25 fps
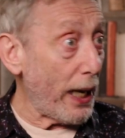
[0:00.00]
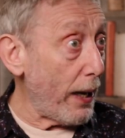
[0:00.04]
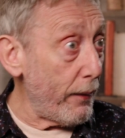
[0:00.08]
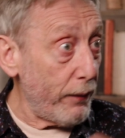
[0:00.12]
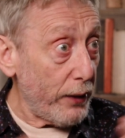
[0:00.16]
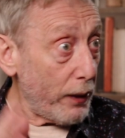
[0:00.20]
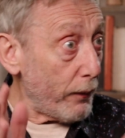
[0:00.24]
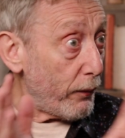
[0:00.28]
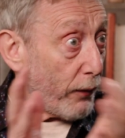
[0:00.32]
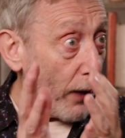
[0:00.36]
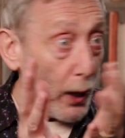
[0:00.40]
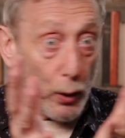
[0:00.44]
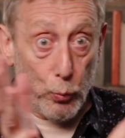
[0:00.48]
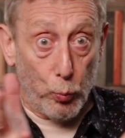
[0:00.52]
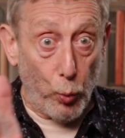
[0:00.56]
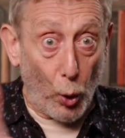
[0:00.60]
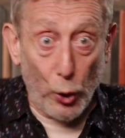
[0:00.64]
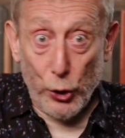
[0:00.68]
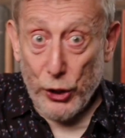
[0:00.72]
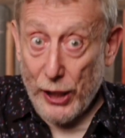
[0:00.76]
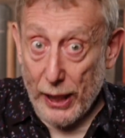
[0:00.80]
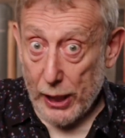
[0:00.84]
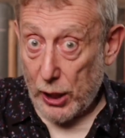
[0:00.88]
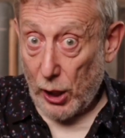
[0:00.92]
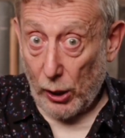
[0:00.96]
Even if I
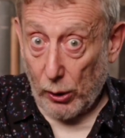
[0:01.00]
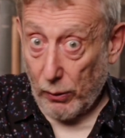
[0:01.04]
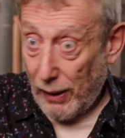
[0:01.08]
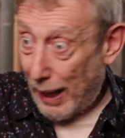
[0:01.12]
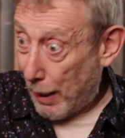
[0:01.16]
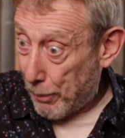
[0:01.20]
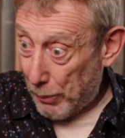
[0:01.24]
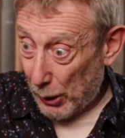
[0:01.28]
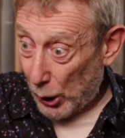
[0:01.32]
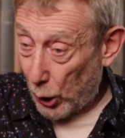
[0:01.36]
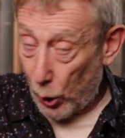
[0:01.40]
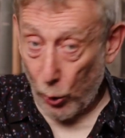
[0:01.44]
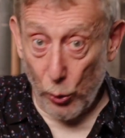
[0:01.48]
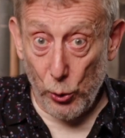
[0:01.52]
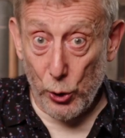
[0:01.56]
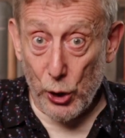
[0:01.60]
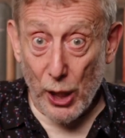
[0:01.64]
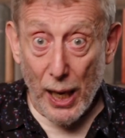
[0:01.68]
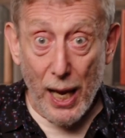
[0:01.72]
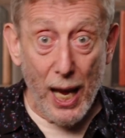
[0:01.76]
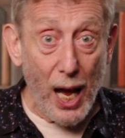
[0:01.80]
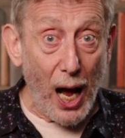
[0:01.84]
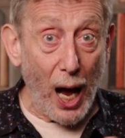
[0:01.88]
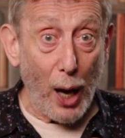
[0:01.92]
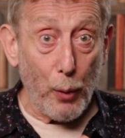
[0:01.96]
wanted to grab a goose,
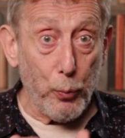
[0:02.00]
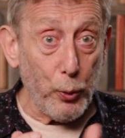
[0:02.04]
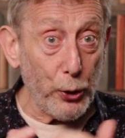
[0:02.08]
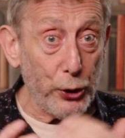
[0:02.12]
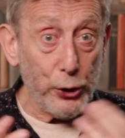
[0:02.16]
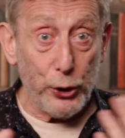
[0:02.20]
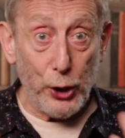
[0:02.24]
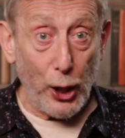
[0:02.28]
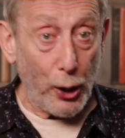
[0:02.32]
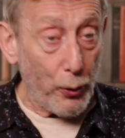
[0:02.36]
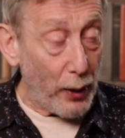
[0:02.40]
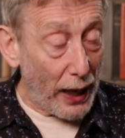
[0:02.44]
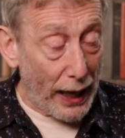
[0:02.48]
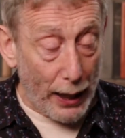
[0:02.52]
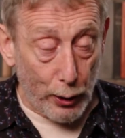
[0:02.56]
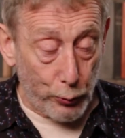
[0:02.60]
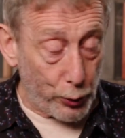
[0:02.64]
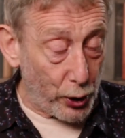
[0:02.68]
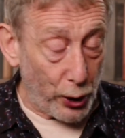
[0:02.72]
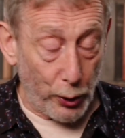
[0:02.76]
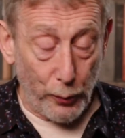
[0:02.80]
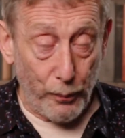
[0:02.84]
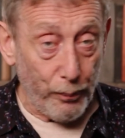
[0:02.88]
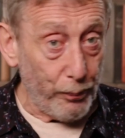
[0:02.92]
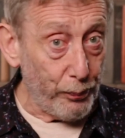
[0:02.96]
I wouldn't know how
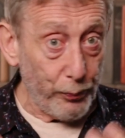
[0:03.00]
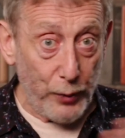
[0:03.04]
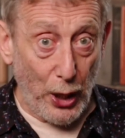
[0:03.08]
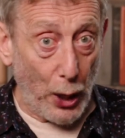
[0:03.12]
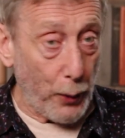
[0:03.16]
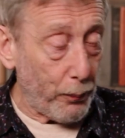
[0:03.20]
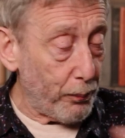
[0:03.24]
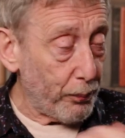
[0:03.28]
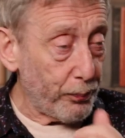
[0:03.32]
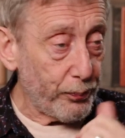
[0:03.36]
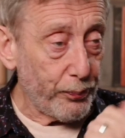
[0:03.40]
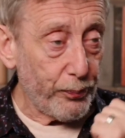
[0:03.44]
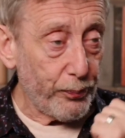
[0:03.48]
to. No.